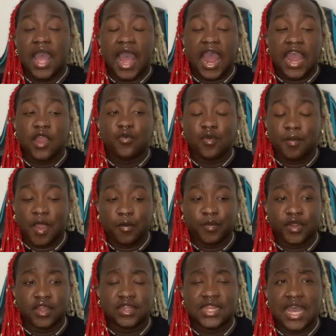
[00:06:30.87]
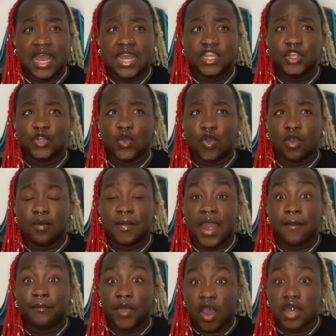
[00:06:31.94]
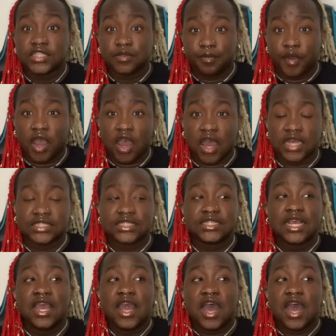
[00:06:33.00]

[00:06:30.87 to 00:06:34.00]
I remember that, you know, my boss,